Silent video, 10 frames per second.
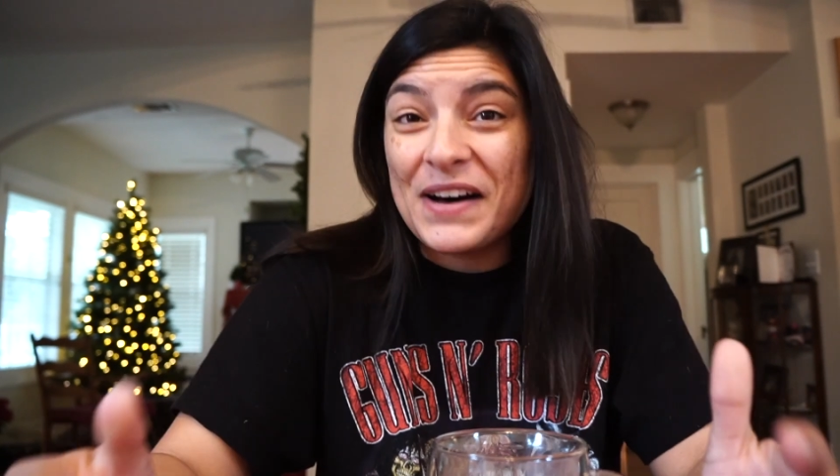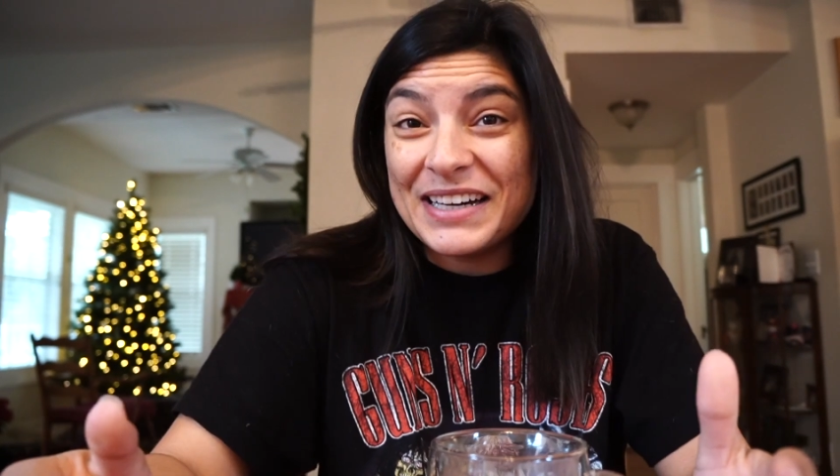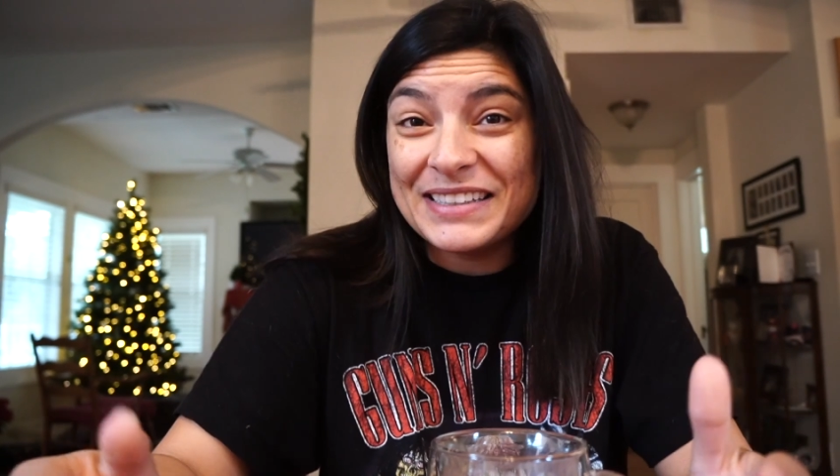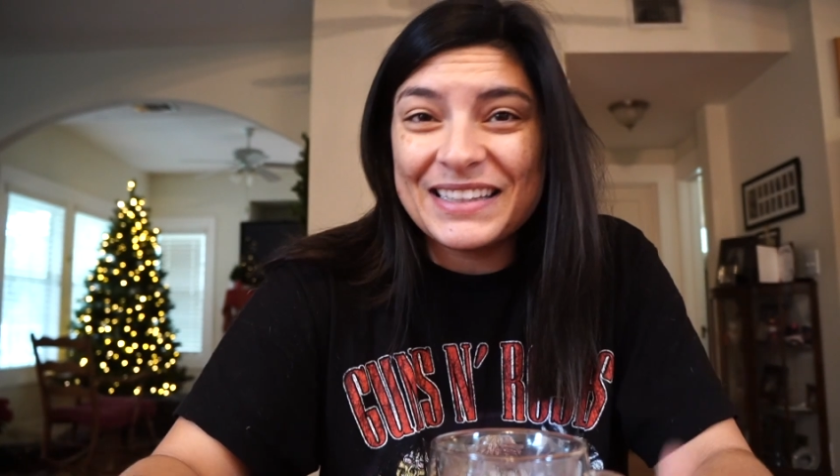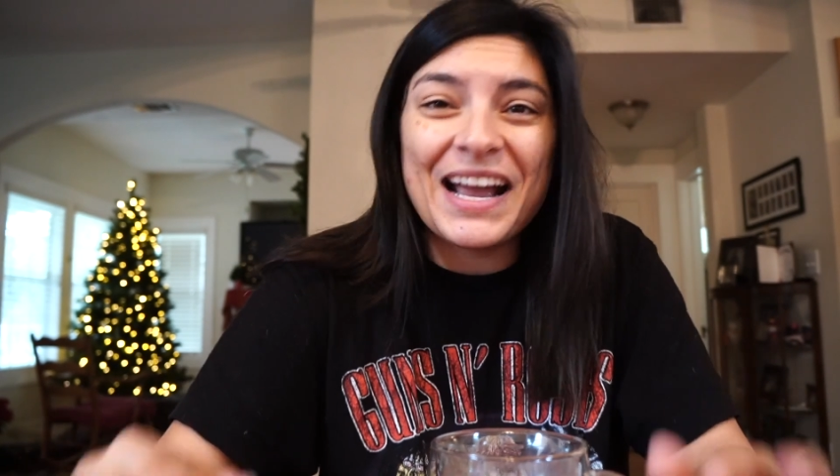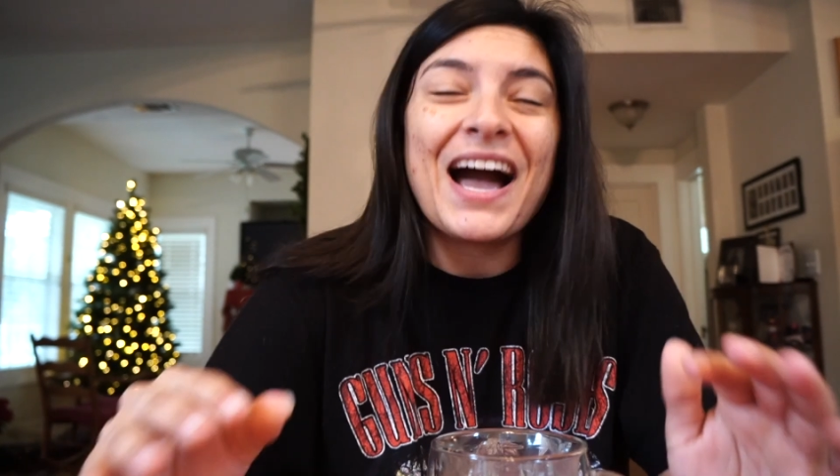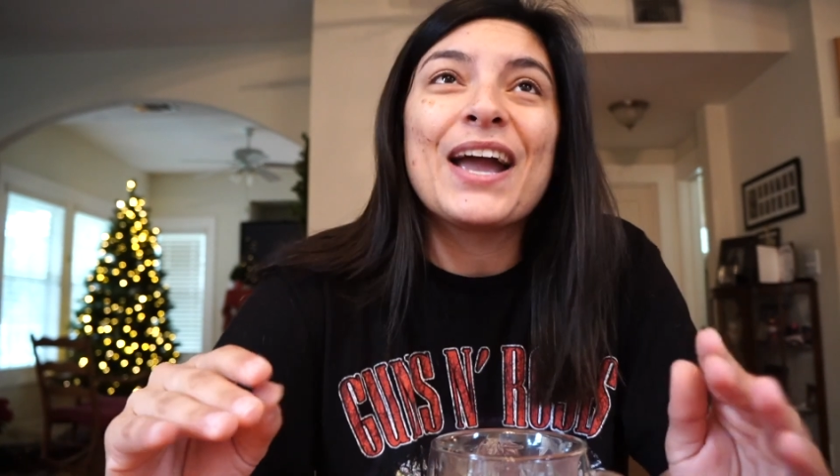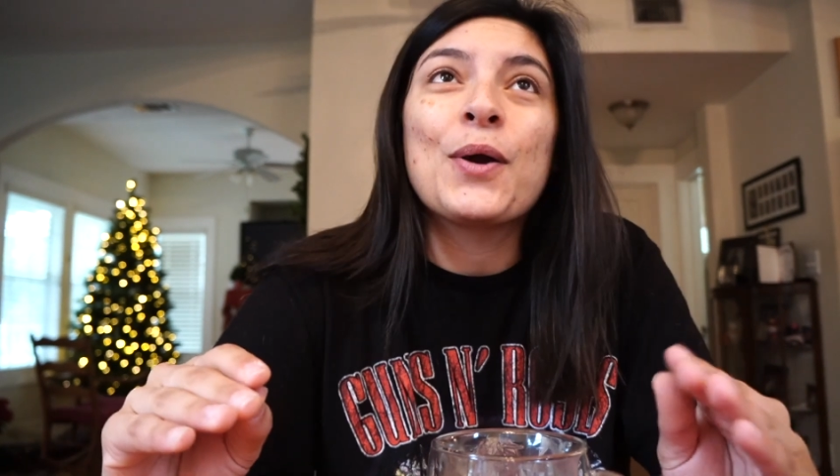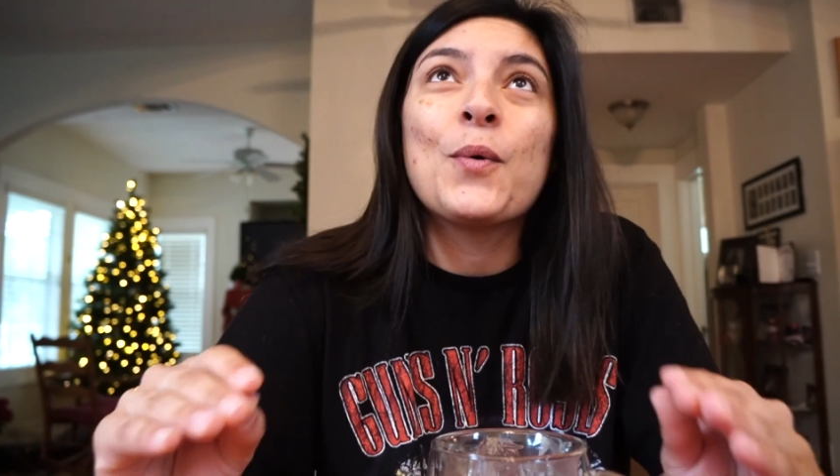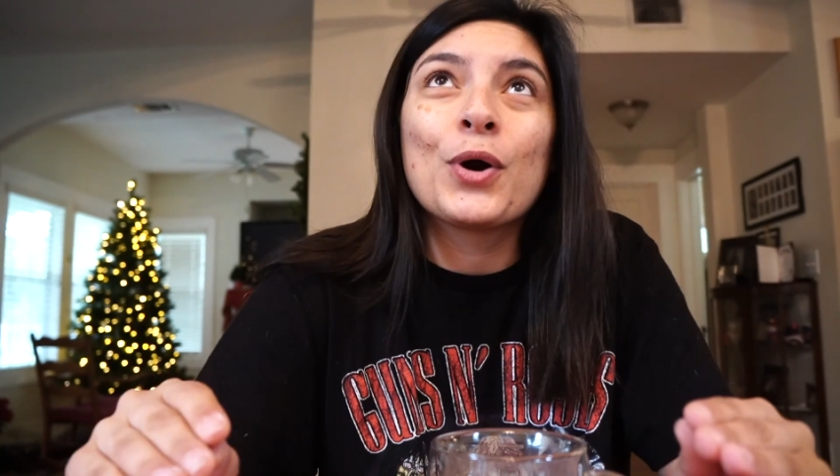fun. Like,
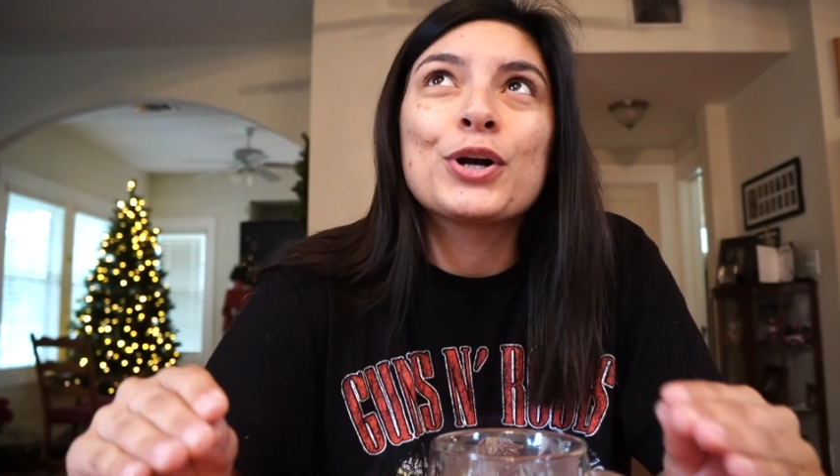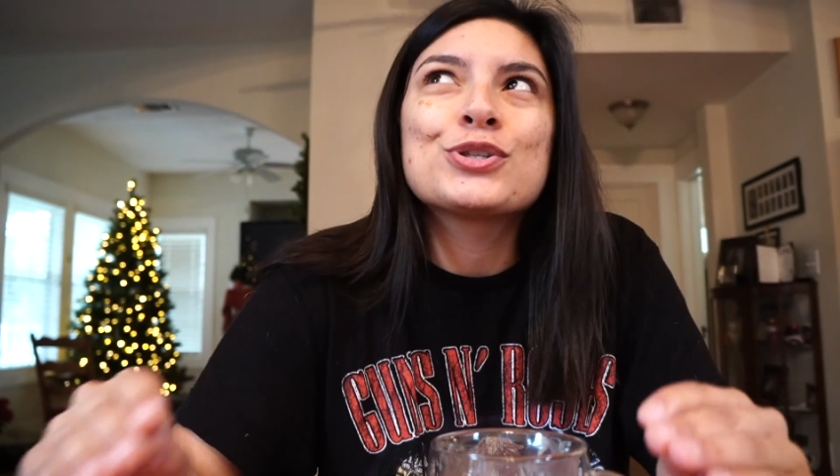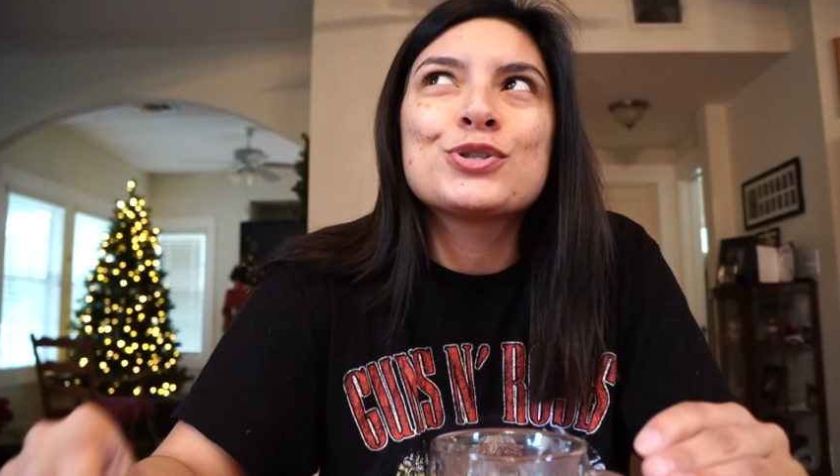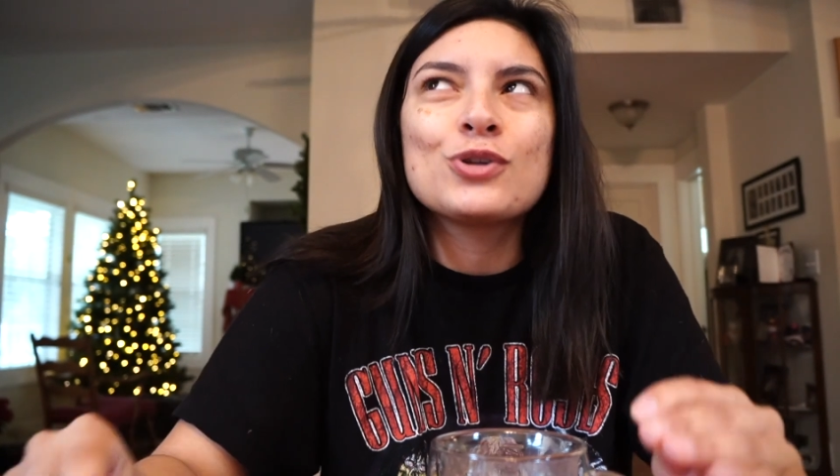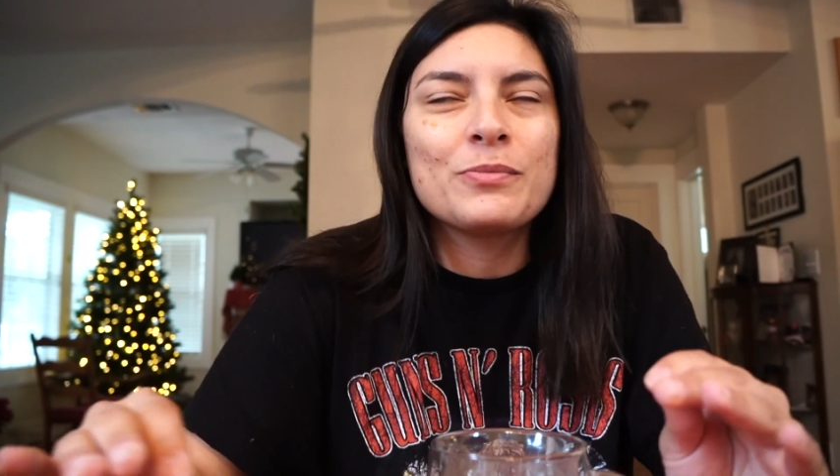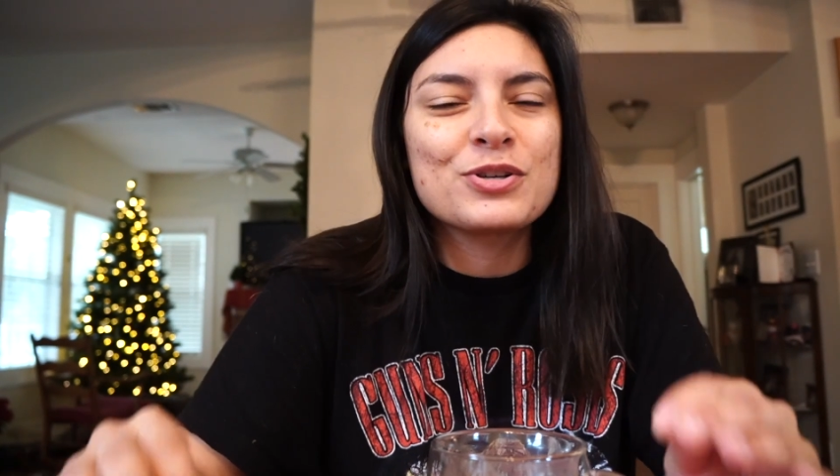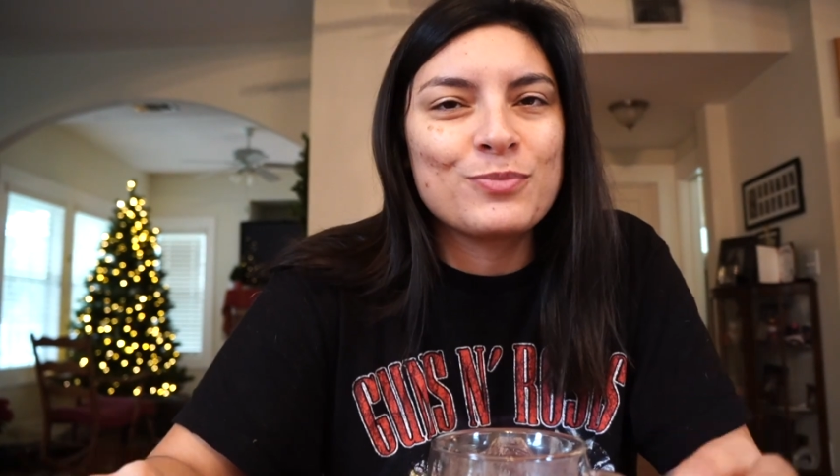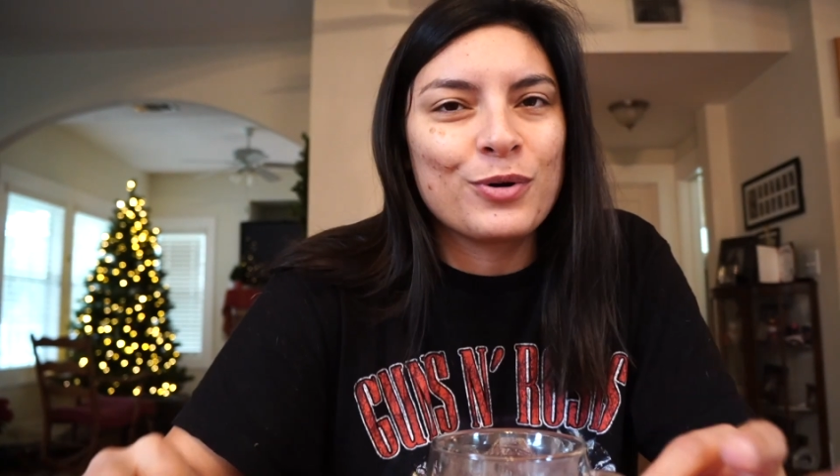I work so much